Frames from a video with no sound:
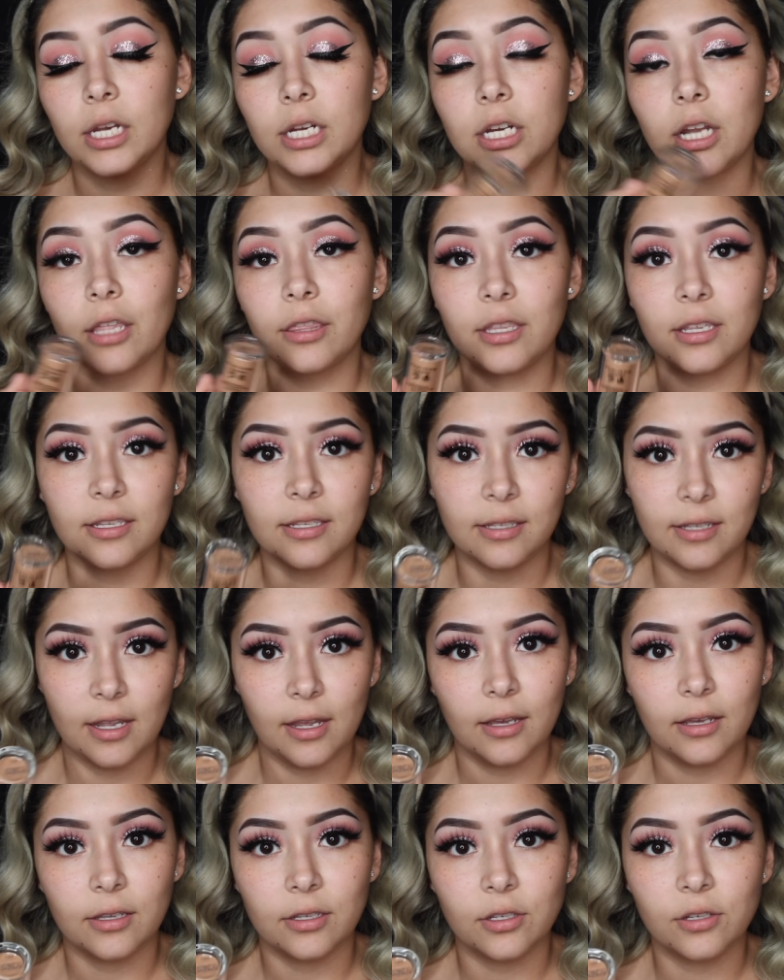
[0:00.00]
not the
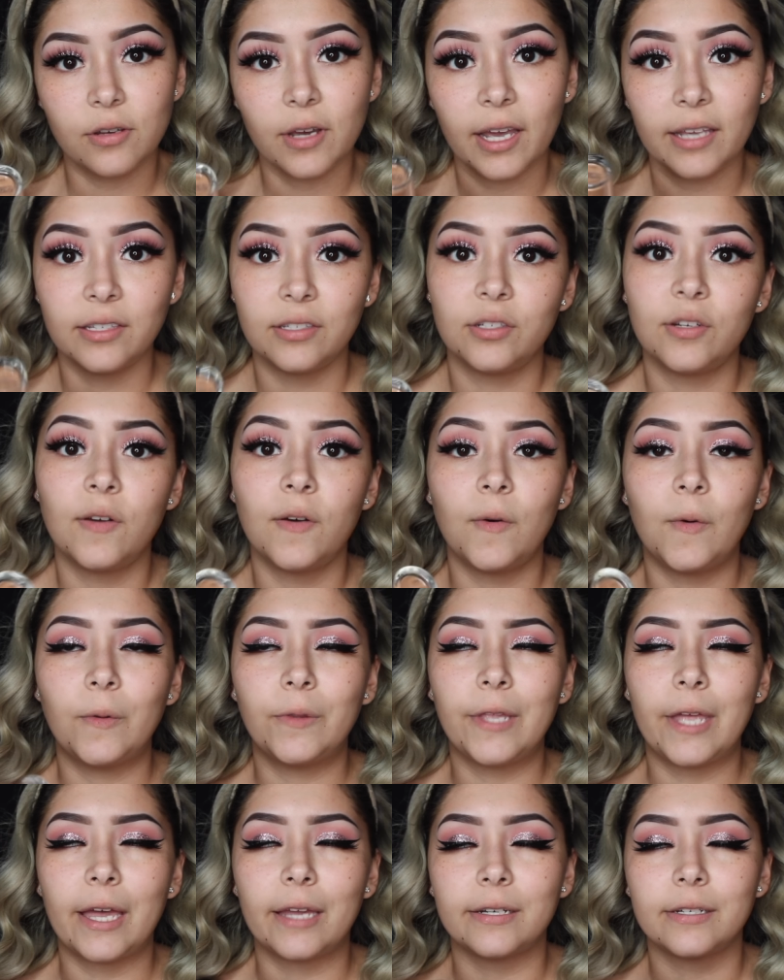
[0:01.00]
stick. You guys
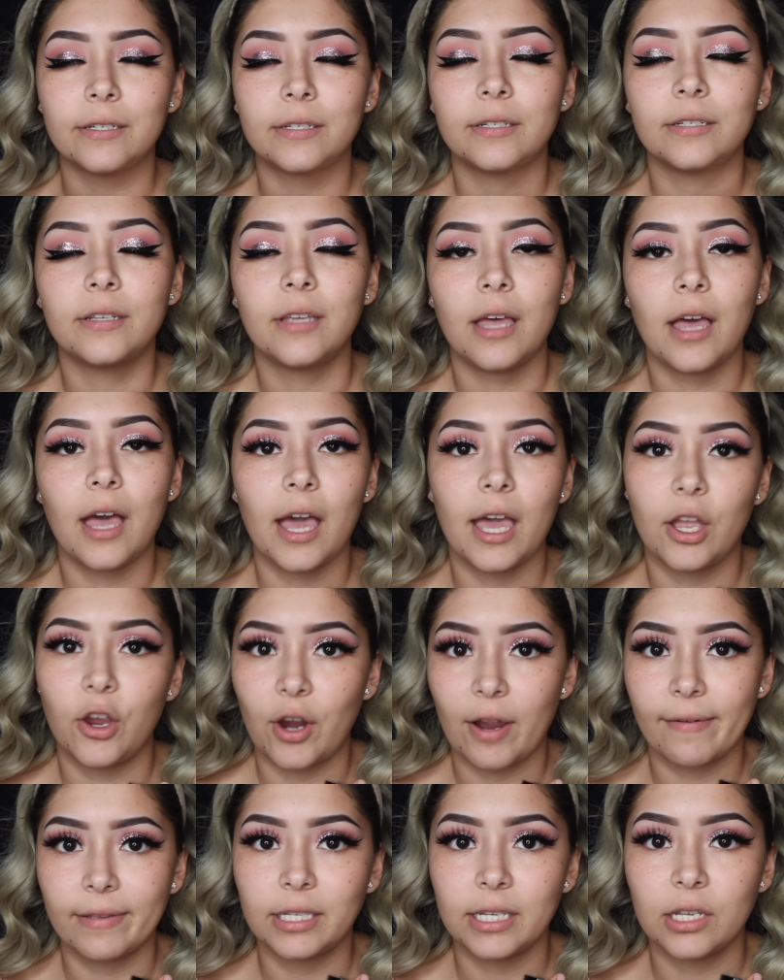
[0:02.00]
know that I
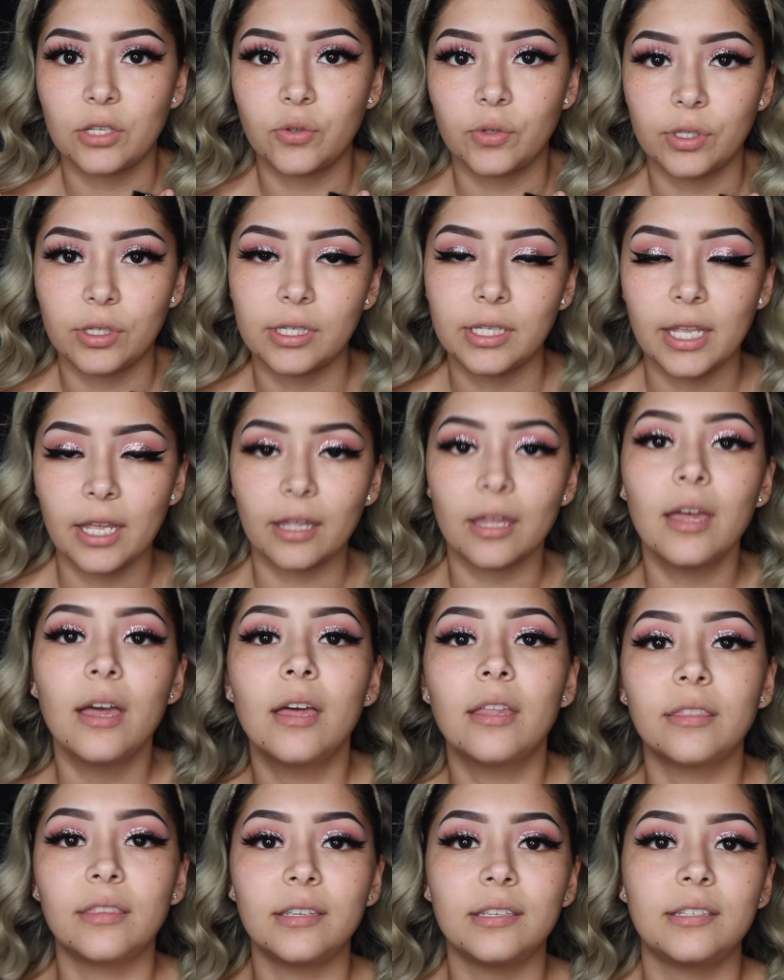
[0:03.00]
gravitate towards the stick.
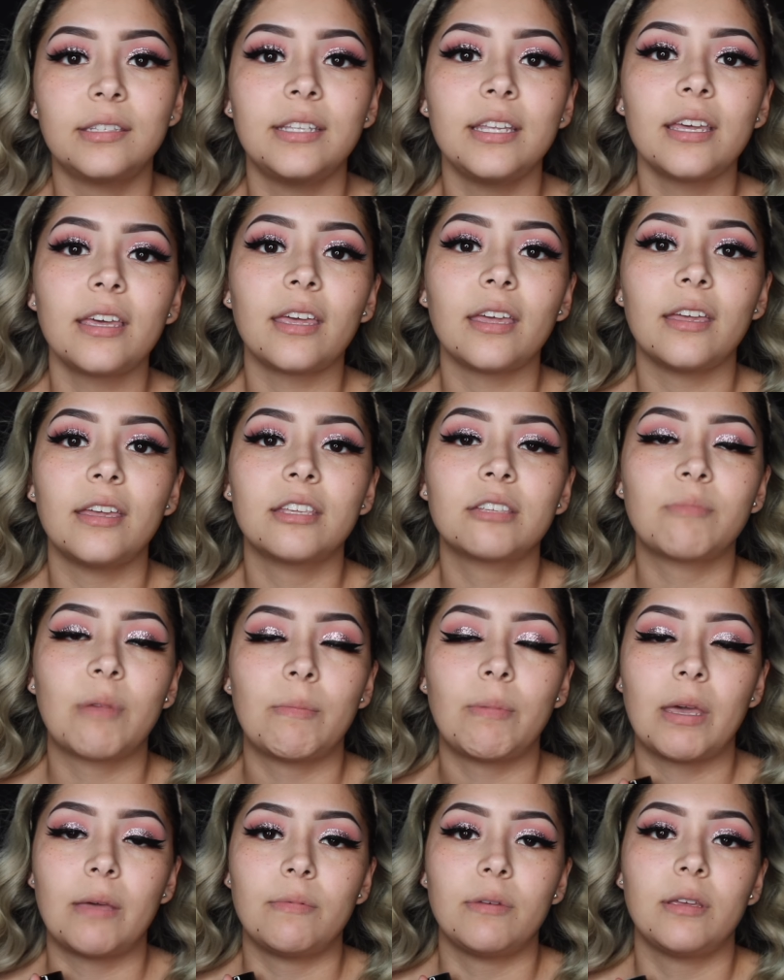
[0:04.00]
The stick is
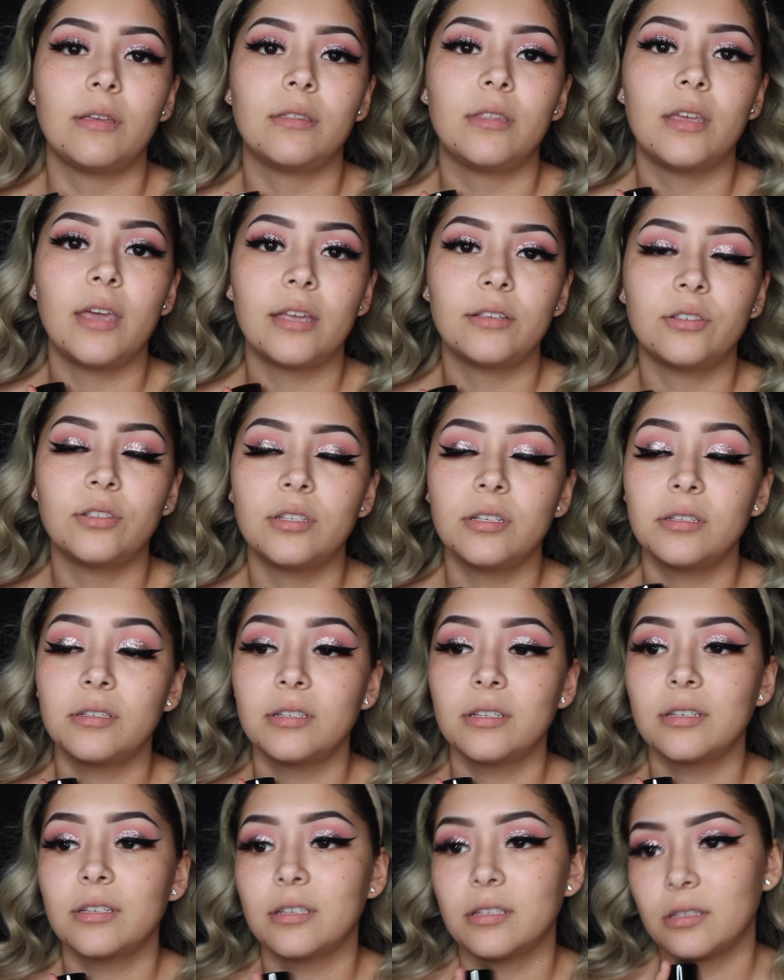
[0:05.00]
my baby. The H D
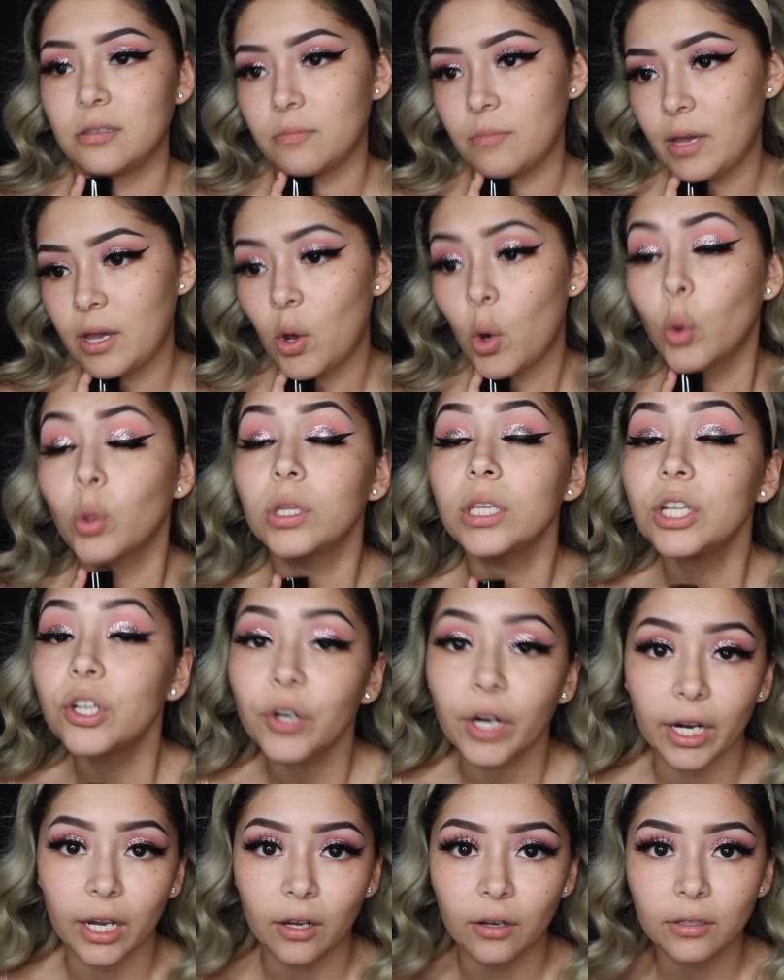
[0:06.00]
stick is my holy
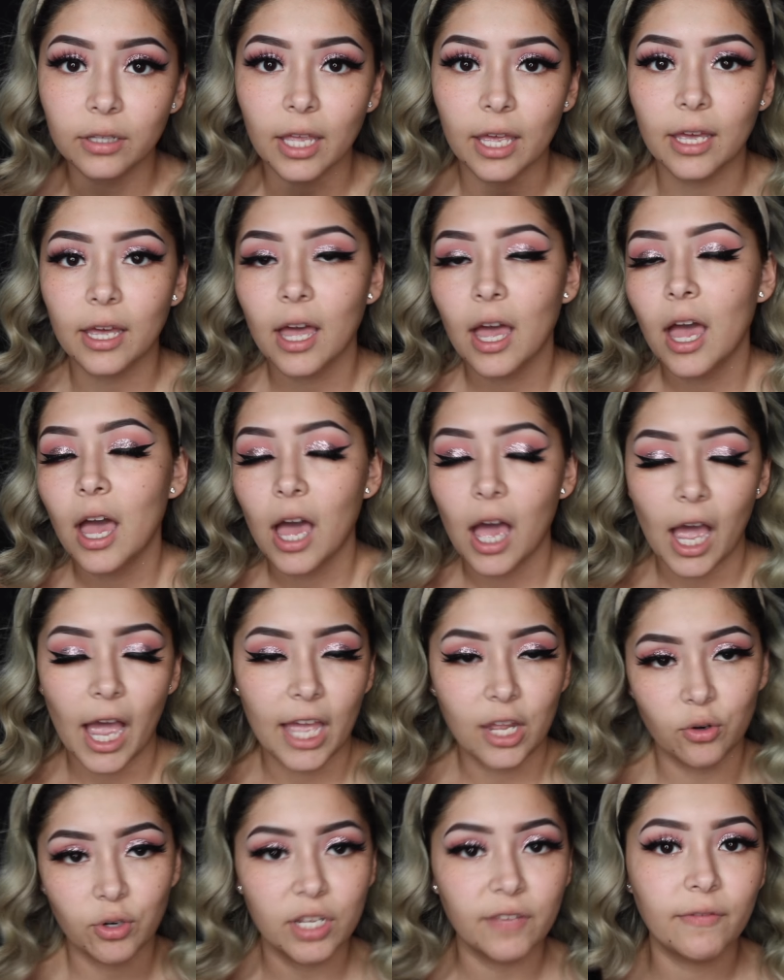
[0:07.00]
grail. Like,
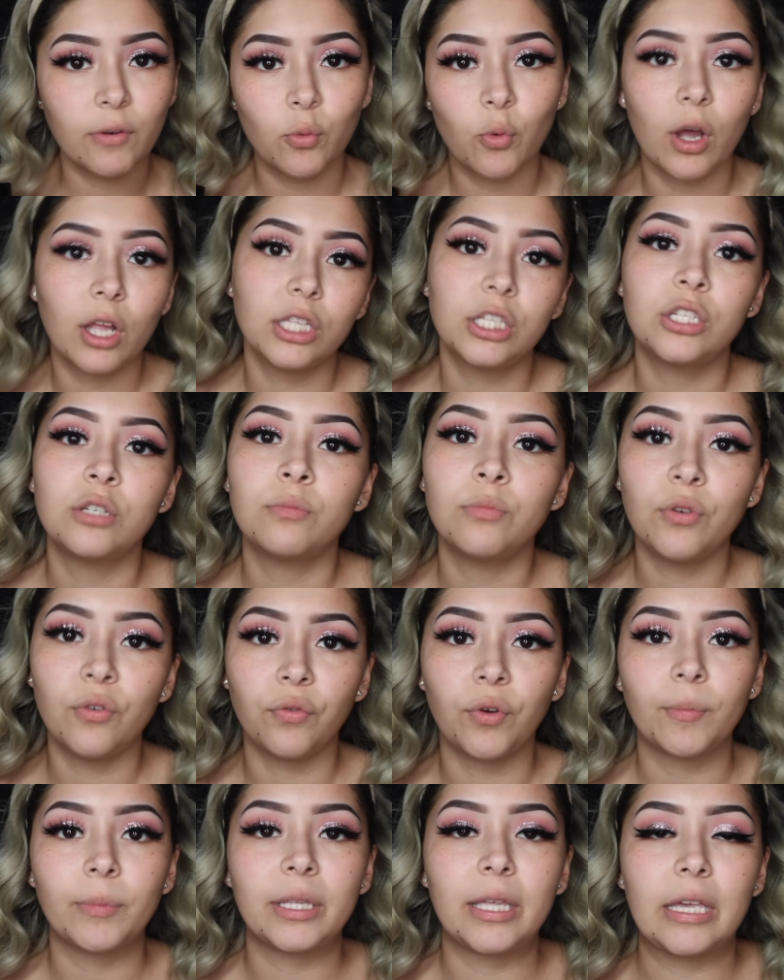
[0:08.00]
I don't even want to
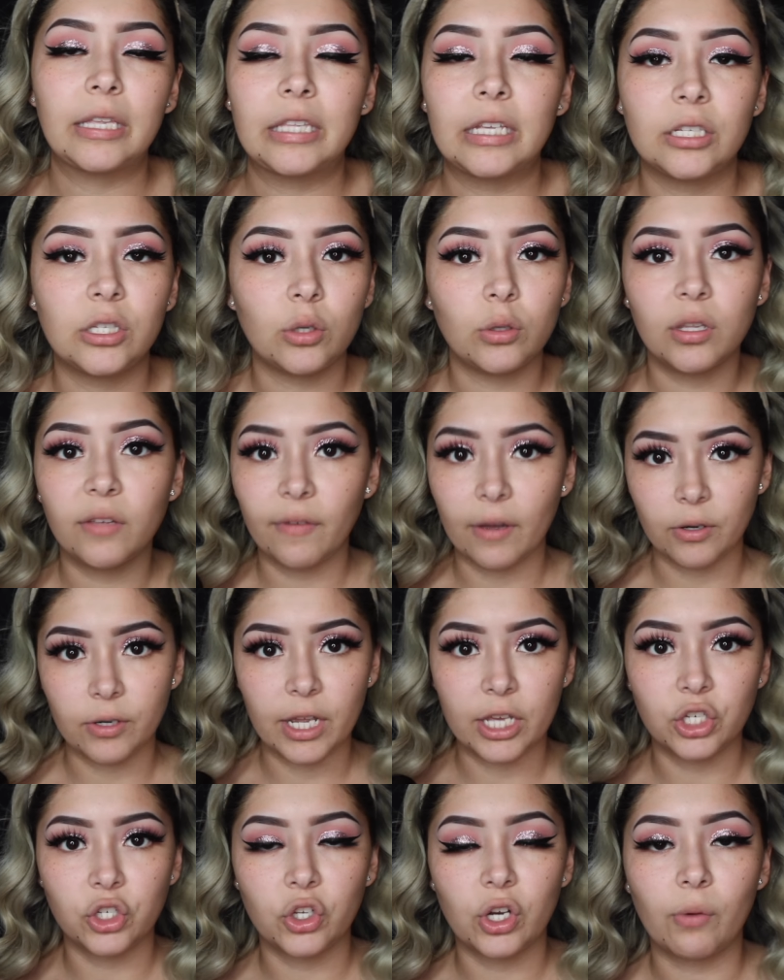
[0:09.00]
move from it. Like, that's the only
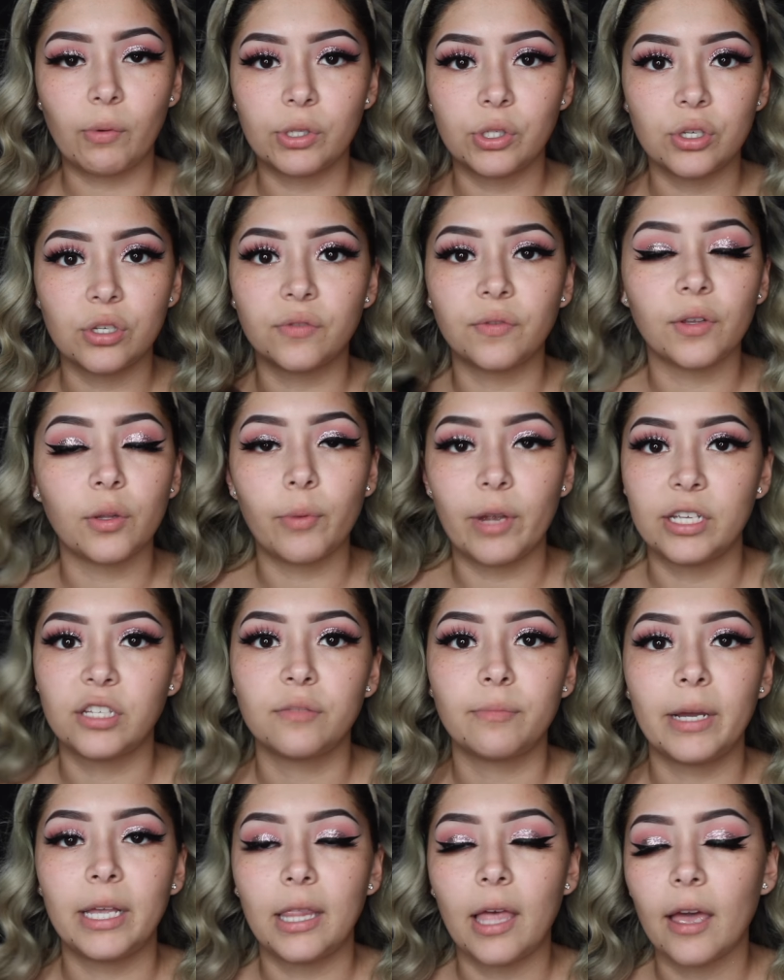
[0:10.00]
foundation I want to use for the
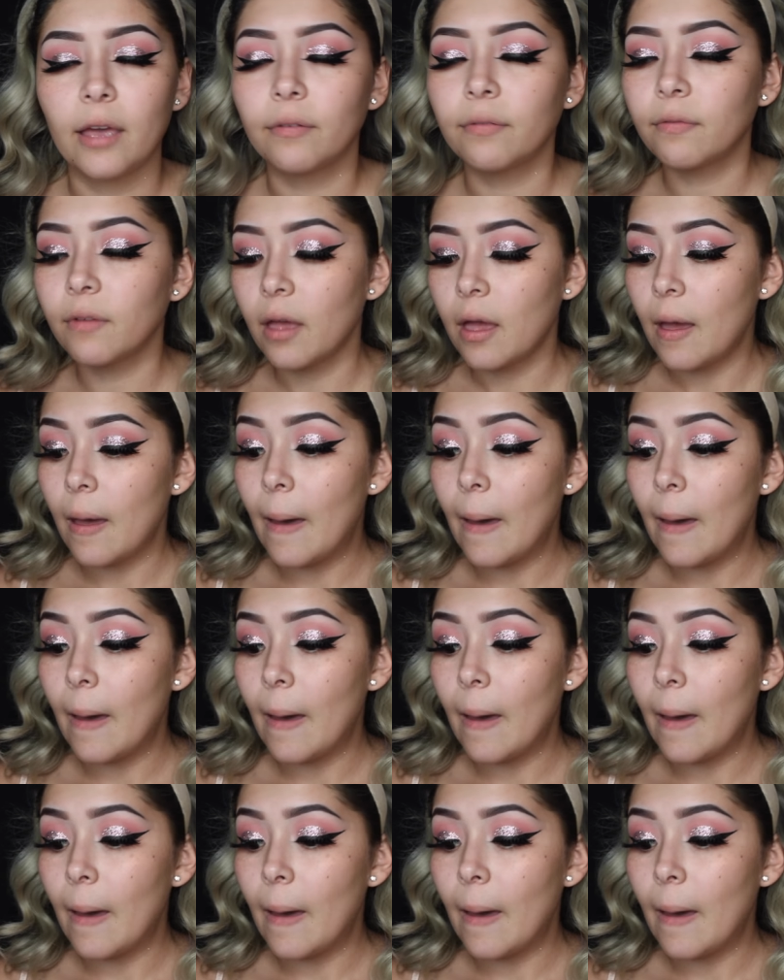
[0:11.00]
rest of my life.